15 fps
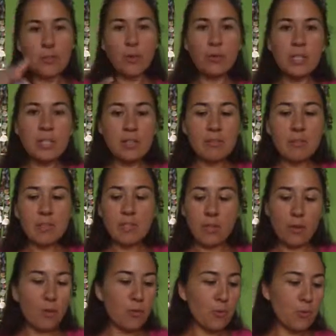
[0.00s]
don't even
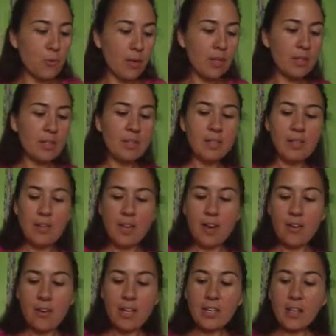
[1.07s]
know. All
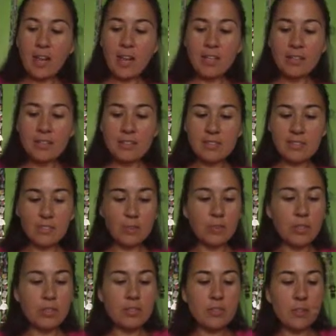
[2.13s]
right, guys, so
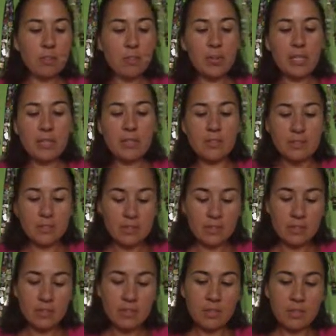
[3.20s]
this completes
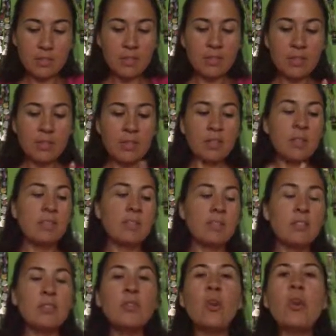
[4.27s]

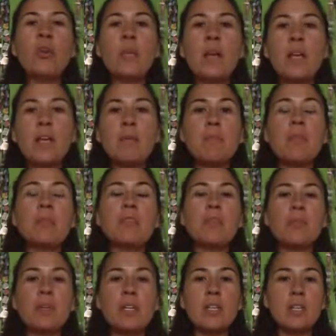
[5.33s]
the Doorway
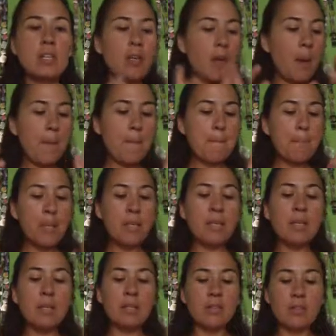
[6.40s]
Mystery
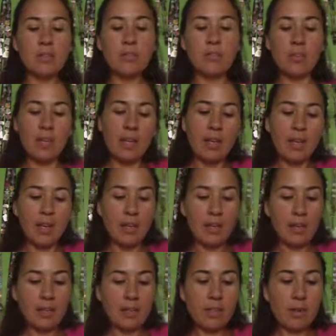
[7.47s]
Pins.
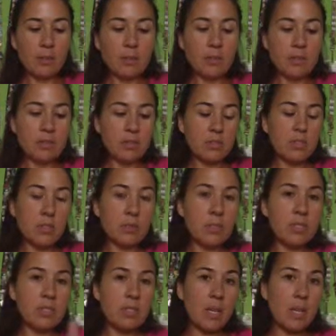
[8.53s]
And that was
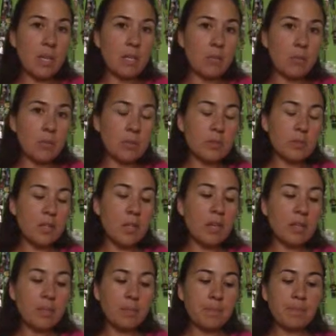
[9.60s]
Series 8 once
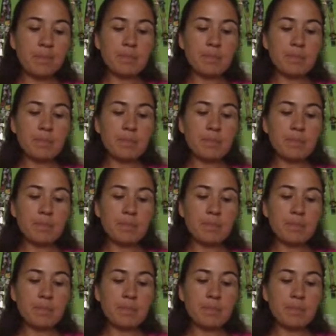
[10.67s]
again,